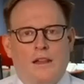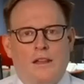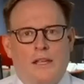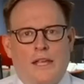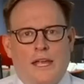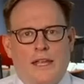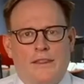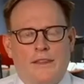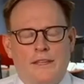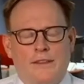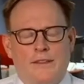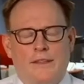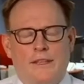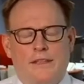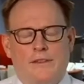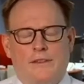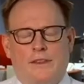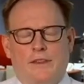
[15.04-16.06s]
Look, I think
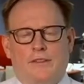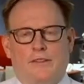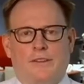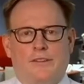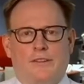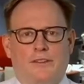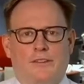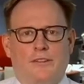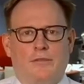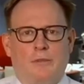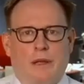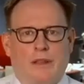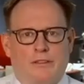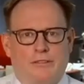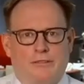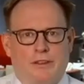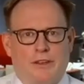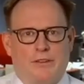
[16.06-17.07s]
the decision by
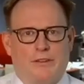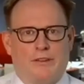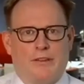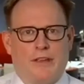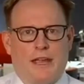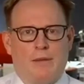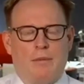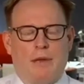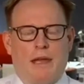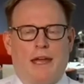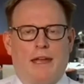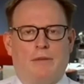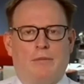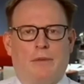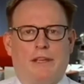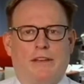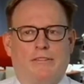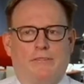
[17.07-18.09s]
the Fed to taper
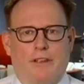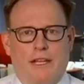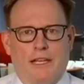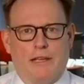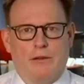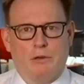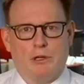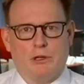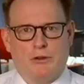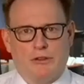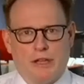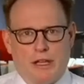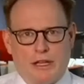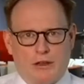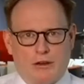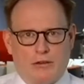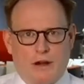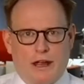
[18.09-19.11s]
had been fairly well
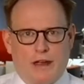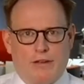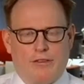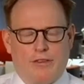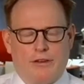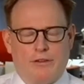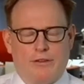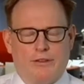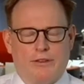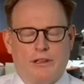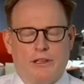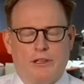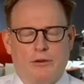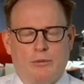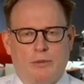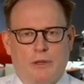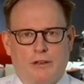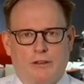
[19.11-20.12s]
telegraphed. There was a
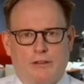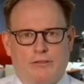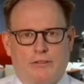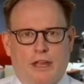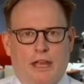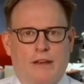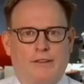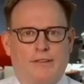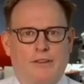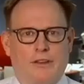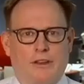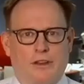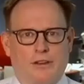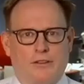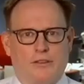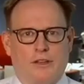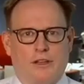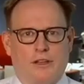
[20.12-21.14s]
little bit of
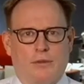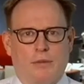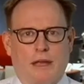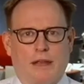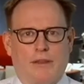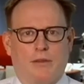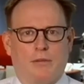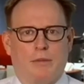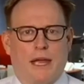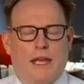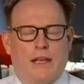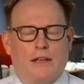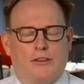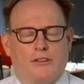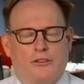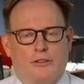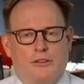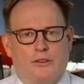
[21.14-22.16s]
uncertainty about the
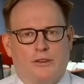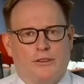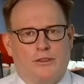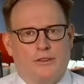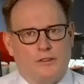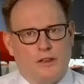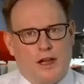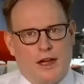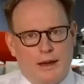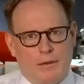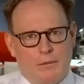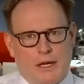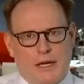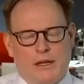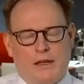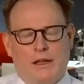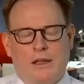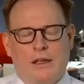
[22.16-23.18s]
magnitude and the
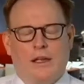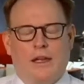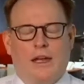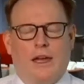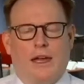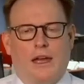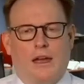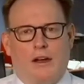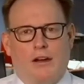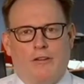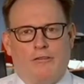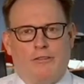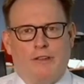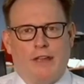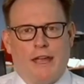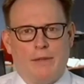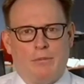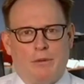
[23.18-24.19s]
timing of
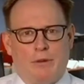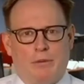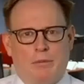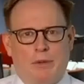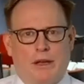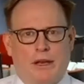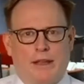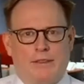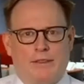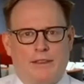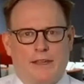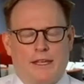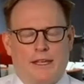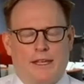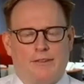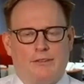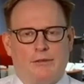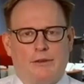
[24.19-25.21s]
taper, but I
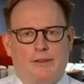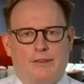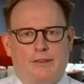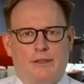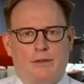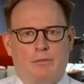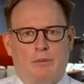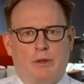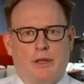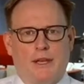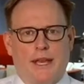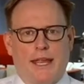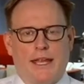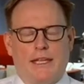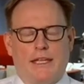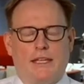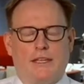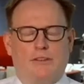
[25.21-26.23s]
think as we see
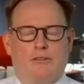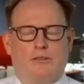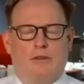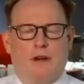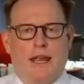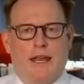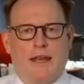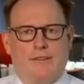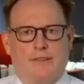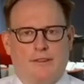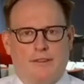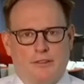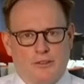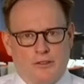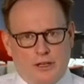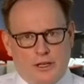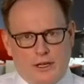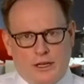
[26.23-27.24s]
Bernanke
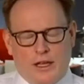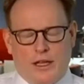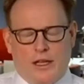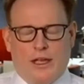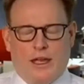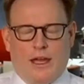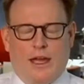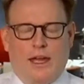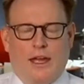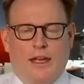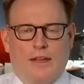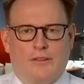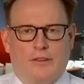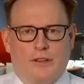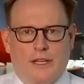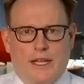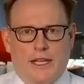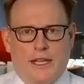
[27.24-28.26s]
transition
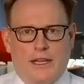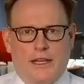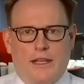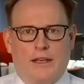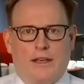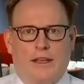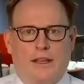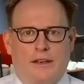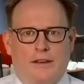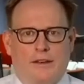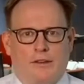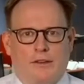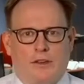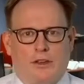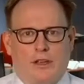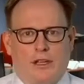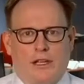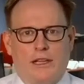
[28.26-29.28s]
to Yellen and
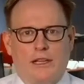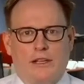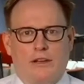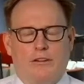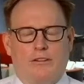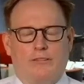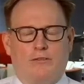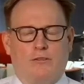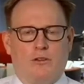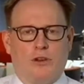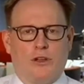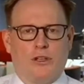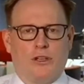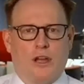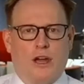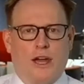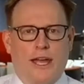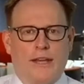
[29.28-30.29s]
the clearer
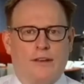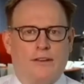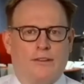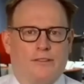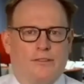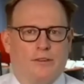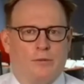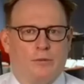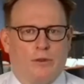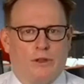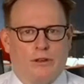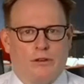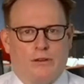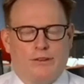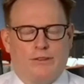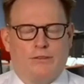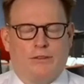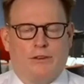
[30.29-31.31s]
forward guidance from the
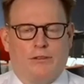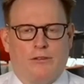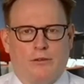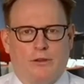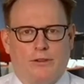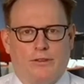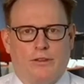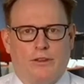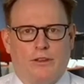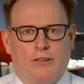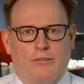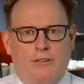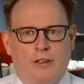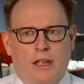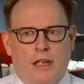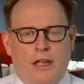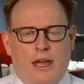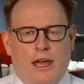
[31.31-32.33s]
US Federal
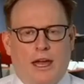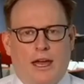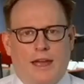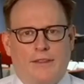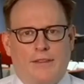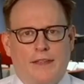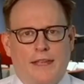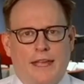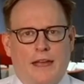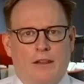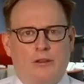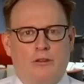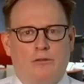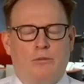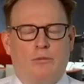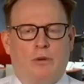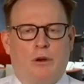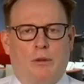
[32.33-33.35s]
Reserve, the
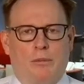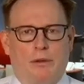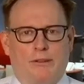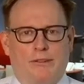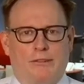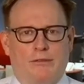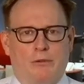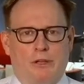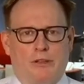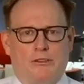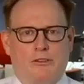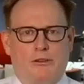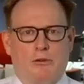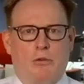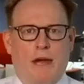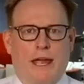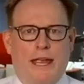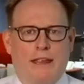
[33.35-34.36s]
outlook will probably switch
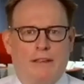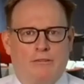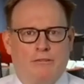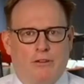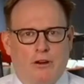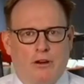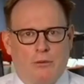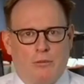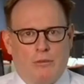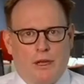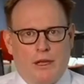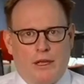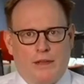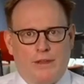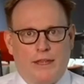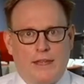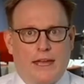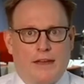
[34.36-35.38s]
away from
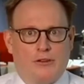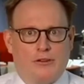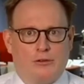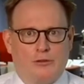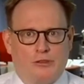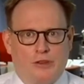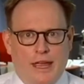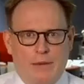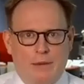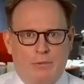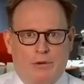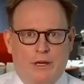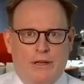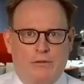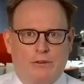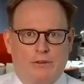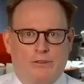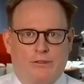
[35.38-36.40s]
the actual
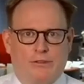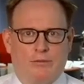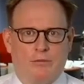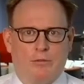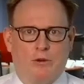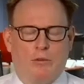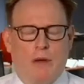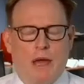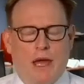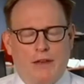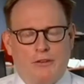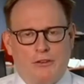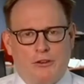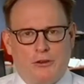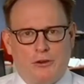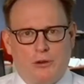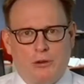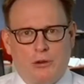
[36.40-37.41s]
tapering, which is more
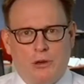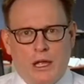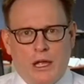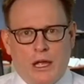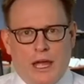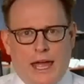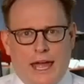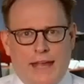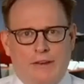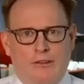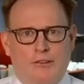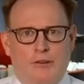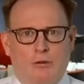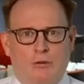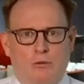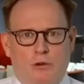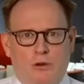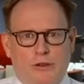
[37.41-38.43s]
marginal, and
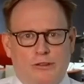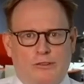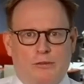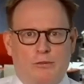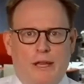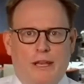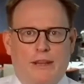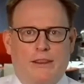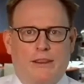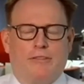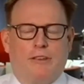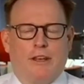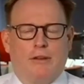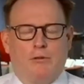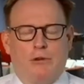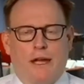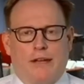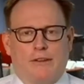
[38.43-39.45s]
towards when the
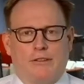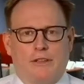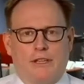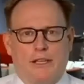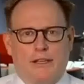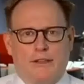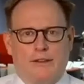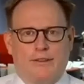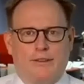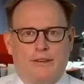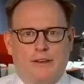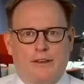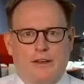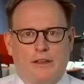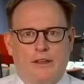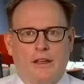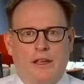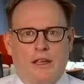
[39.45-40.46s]
Fed will actually
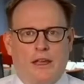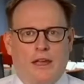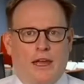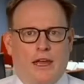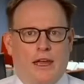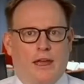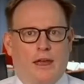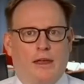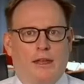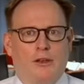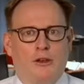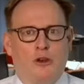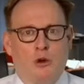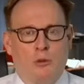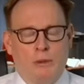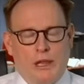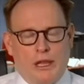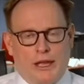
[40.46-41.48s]
consider
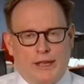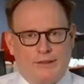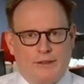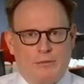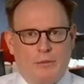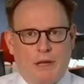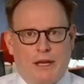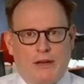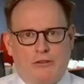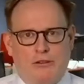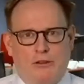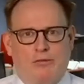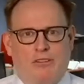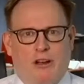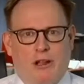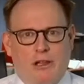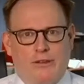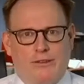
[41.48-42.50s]
normalizing monetary
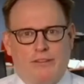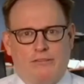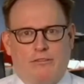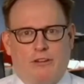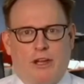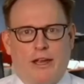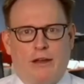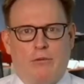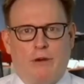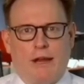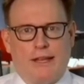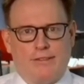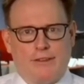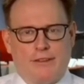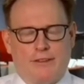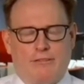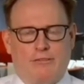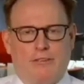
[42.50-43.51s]
policy via
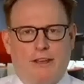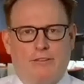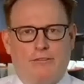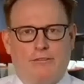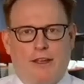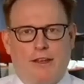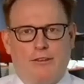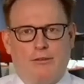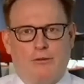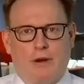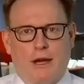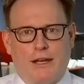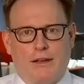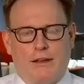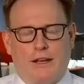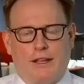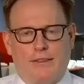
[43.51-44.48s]
raising the Fed funds rate.